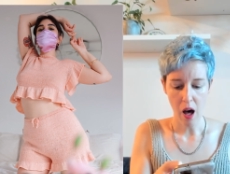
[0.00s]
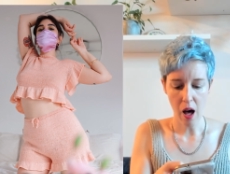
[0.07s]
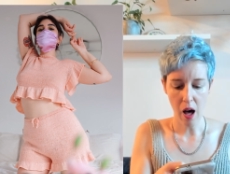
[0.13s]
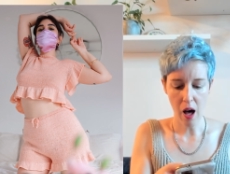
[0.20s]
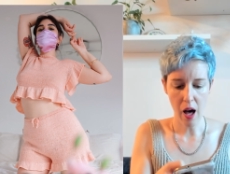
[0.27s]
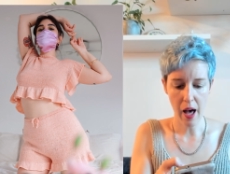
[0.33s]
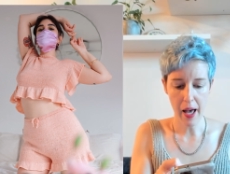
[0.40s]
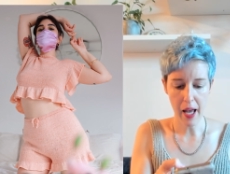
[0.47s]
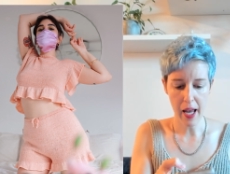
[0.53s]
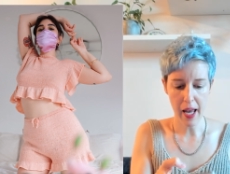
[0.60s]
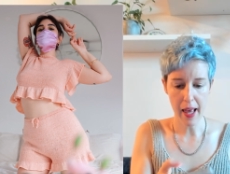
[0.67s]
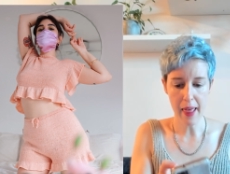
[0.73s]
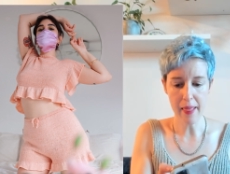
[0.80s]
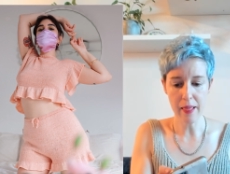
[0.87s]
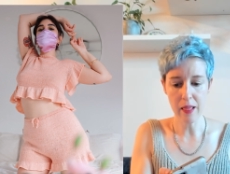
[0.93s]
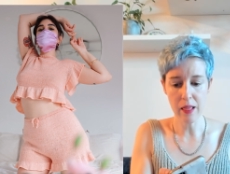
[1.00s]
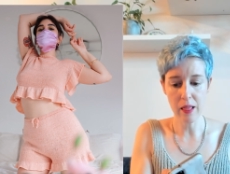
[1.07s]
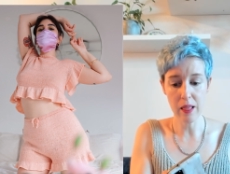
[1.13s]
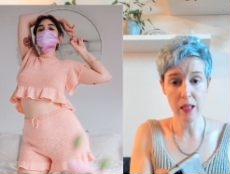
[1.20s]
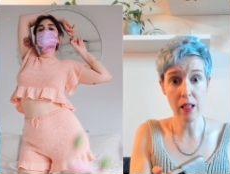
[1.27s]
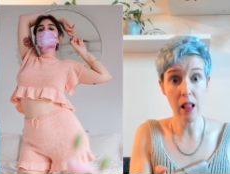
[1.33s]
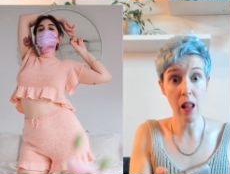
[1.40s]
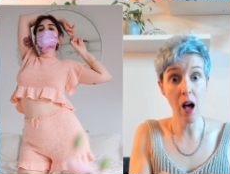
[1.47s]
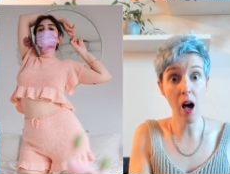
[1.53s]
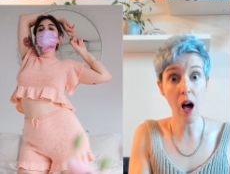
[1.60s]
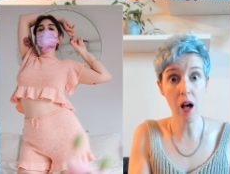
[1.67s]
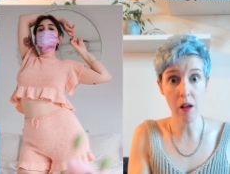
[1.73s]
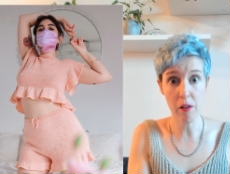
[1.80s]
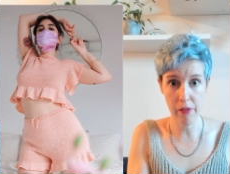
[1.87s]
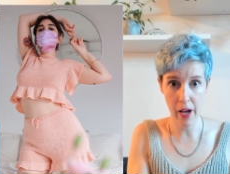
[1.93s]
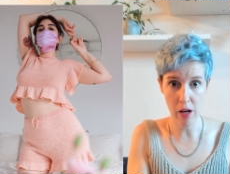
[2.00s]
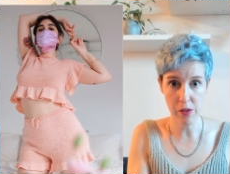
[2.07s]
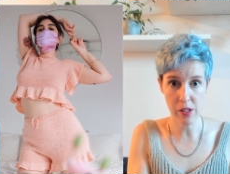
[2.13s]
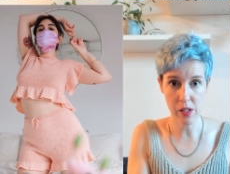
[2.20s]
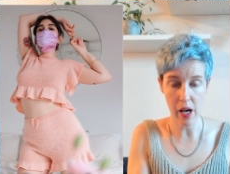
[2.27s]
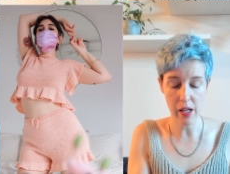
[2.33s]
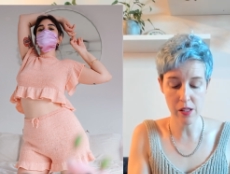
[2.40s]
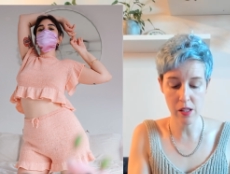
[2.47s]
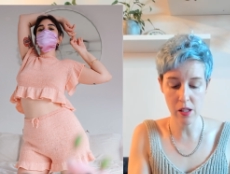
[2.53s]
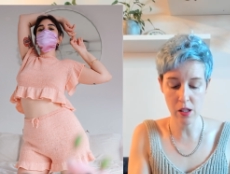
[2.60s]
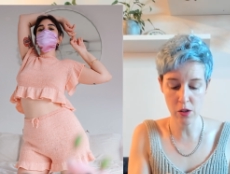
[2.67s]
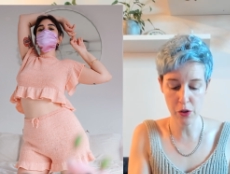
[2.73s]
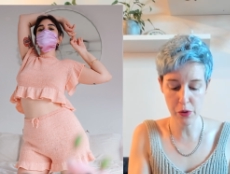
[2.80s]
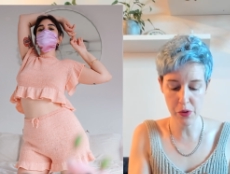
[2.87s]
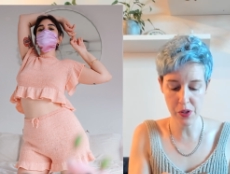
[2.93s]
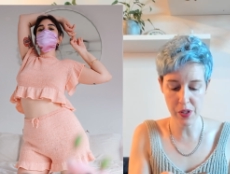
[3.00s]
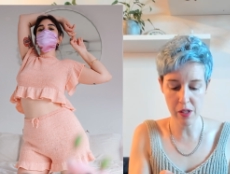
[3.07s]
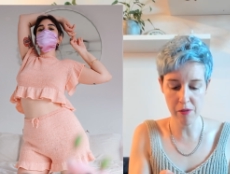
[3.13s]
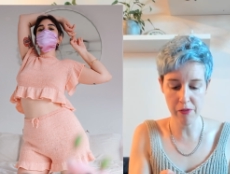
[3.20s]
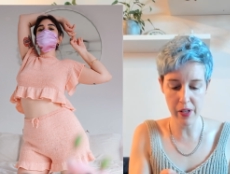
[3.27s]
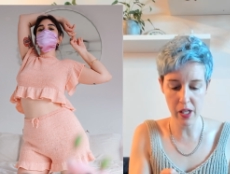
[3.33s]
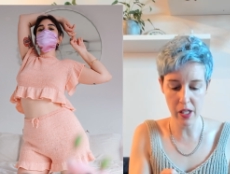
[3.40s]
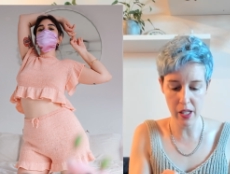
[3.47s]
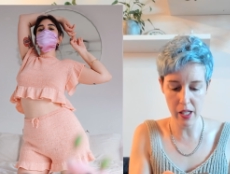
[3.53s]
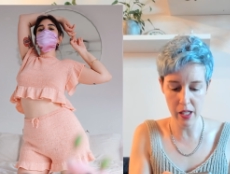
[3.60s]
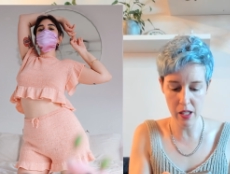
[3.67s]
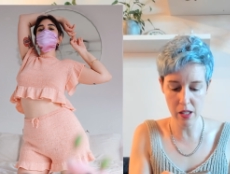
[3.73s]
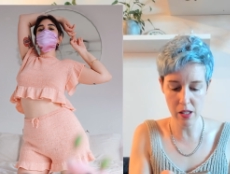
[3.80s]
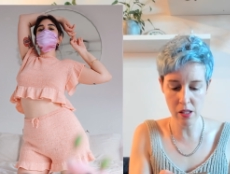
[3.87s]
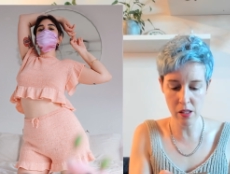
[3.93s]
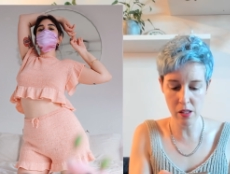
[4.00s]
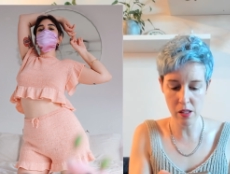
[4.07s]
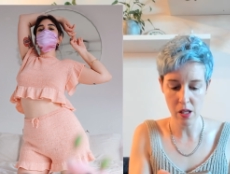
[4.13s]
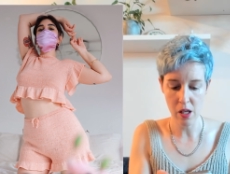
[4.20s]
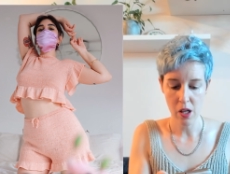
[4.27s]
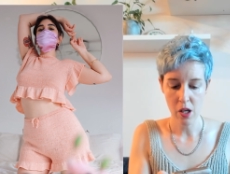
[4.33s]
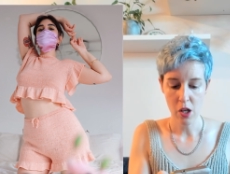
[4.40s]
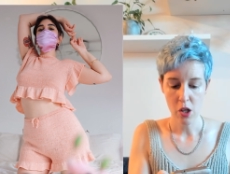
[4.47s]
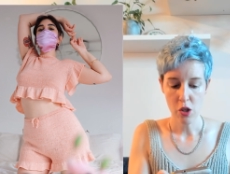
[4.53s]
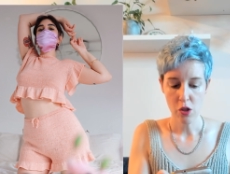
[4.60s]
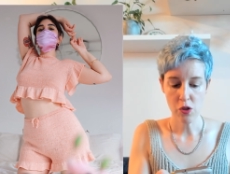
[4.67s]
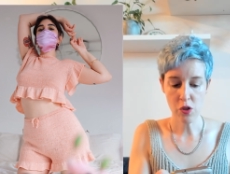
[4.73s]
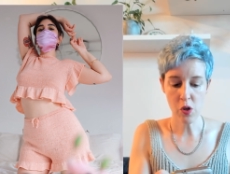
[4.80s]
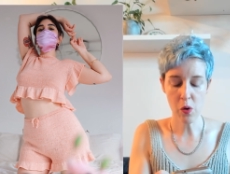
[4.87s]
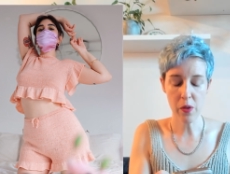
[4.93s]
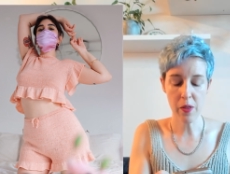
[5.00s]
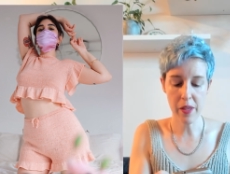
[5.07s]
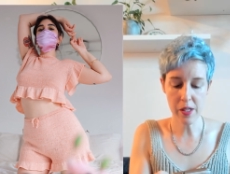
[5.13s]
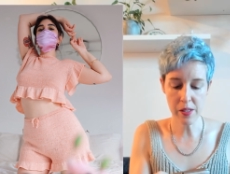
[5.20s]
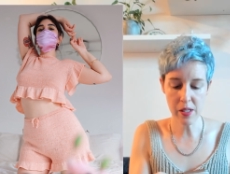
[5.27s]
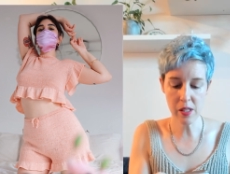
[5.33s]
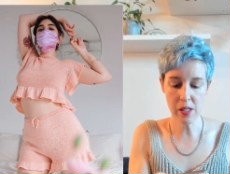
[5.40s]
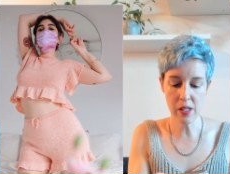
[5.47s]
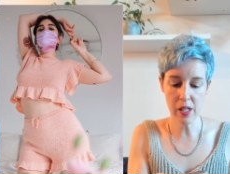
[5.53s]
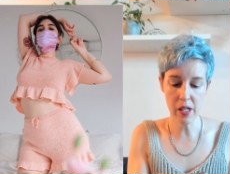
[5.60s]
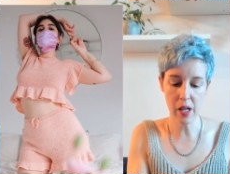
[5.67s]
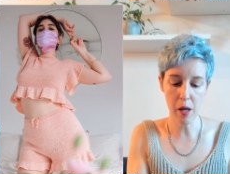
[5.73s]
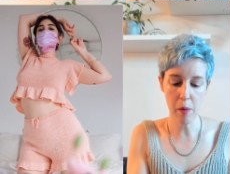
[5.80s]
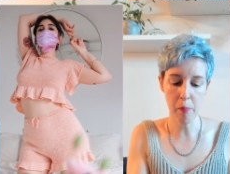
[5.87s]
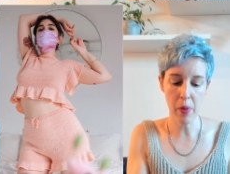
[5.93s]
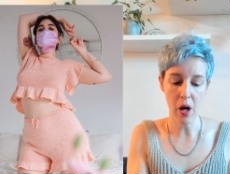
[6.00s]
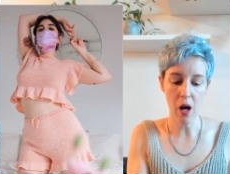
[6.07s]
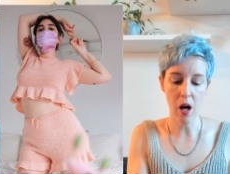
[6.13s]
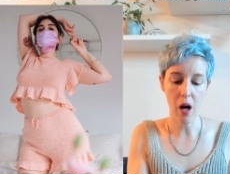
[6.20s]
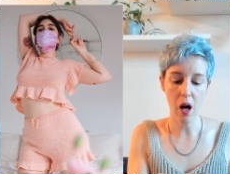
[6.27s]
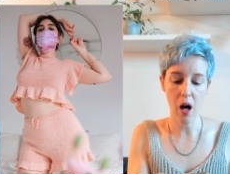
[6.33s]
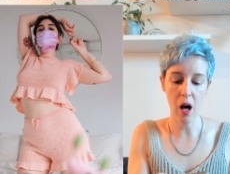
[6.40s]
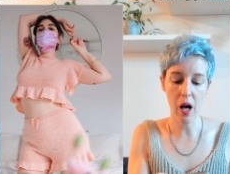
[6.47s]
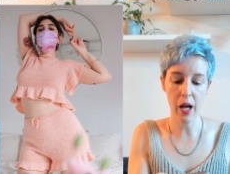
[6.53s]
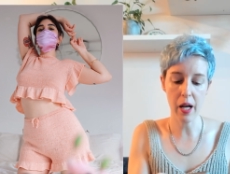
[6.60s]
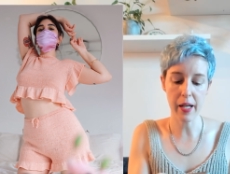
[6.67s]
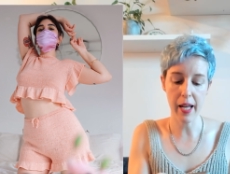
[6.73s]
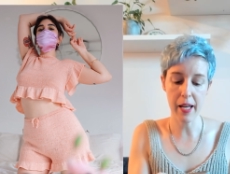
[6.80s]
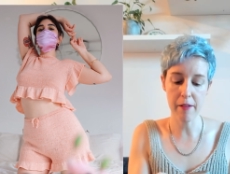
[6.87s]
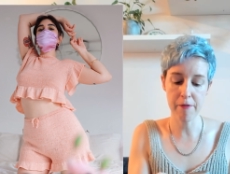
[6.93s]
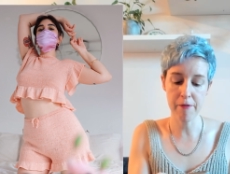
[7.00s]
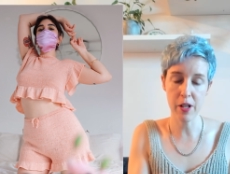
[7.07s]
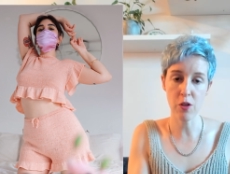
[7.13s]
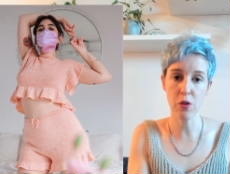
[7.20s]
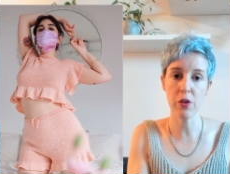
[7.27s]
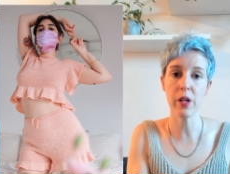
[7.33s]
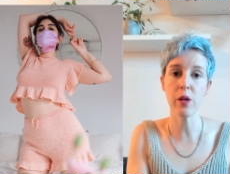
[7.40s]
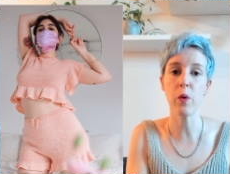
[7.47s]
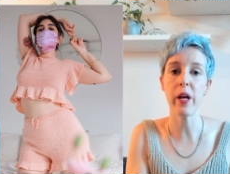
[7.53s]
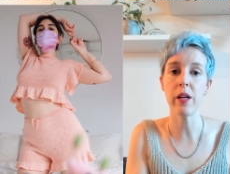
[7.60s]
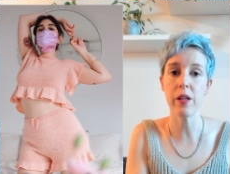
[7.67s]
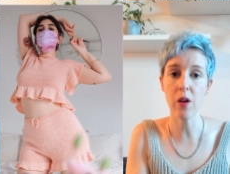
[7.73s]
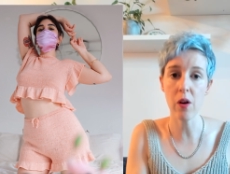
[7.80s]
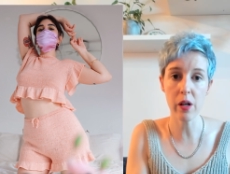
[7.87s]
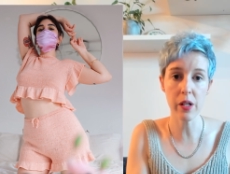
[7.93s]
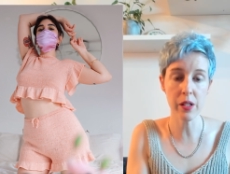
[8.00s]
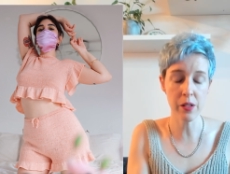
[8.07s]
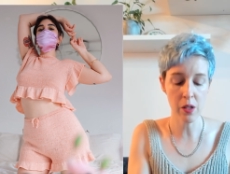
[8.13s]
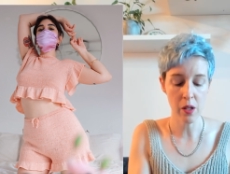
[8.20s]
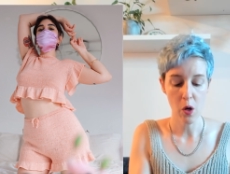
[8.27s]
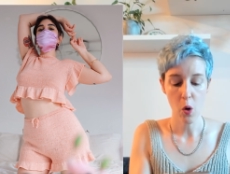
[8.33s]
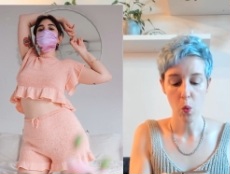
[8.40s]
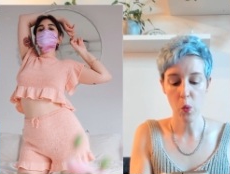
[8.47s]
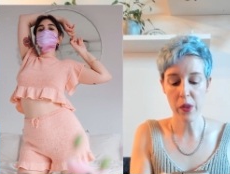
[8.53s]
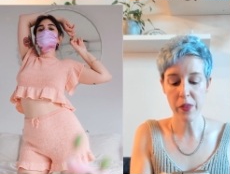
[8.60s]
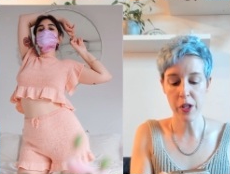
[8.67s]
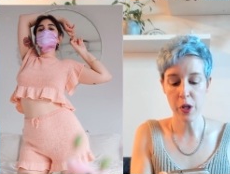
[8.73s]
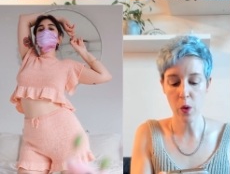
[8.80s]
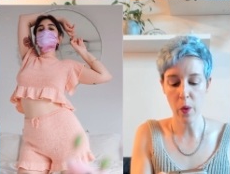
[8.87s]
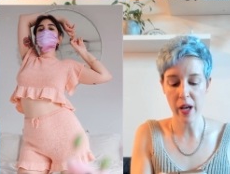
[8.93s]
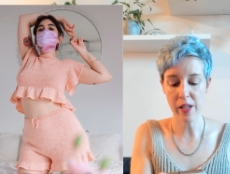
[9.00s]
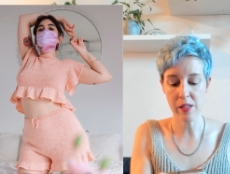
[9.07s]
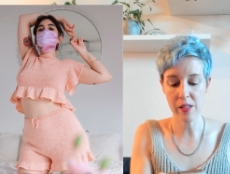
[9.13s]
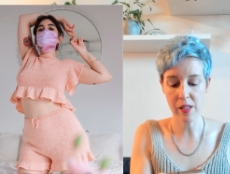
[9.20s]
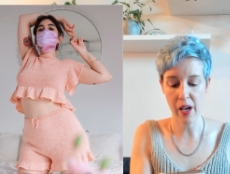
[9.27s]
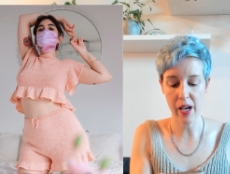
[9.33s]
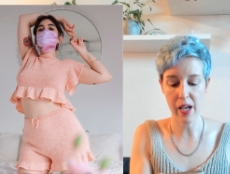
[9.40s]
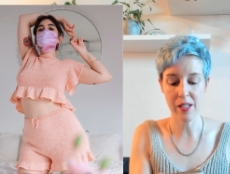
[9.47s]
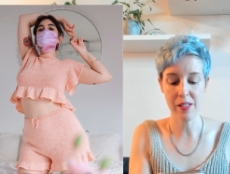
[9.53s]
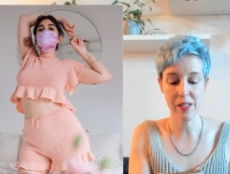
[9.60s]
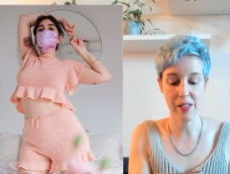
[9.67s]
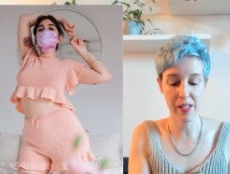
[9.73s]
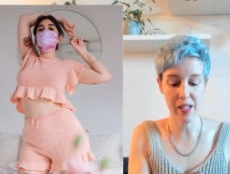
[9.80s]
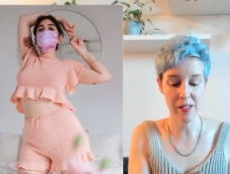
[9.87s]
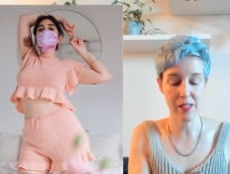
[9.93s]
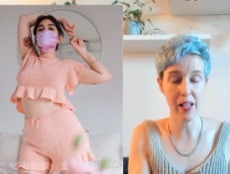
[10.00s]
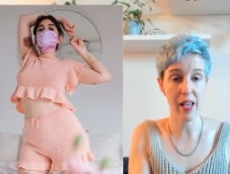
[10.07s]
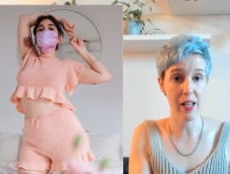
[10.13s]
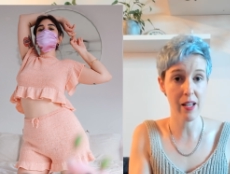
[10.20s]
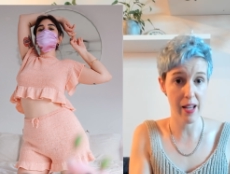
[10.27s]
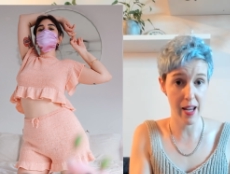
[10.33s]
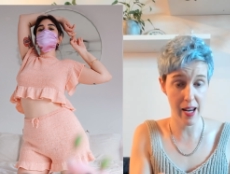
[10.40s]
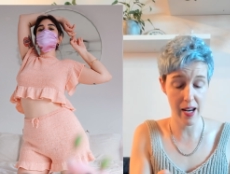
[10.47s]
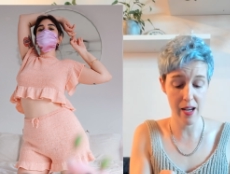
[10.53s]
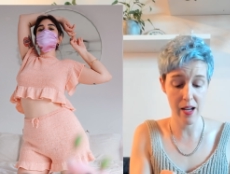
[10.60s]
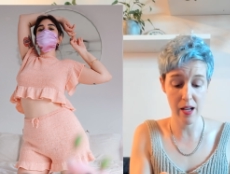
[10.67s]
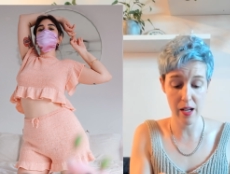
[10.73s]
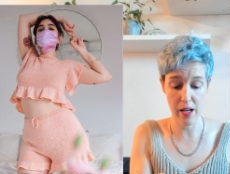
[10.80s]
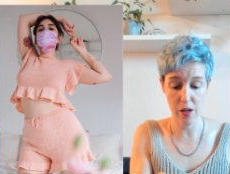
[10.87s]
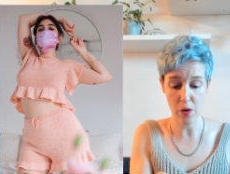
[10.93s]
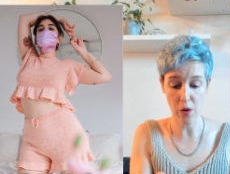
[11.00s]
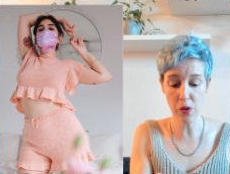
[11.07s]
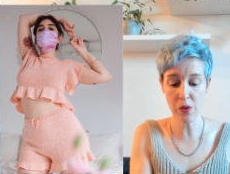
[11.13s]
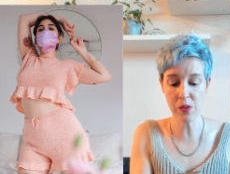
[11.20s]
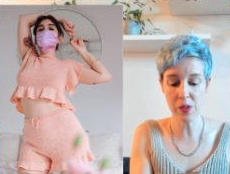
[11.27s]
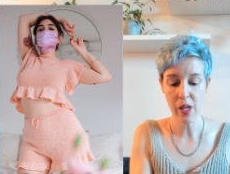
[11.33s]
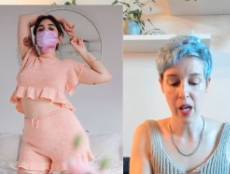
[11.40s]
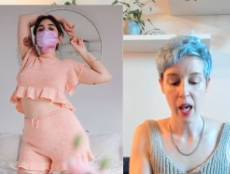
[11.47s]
I love how size inclusive it is. So this is knit up on a fingering weight yarn with US size 6 and 8 needles.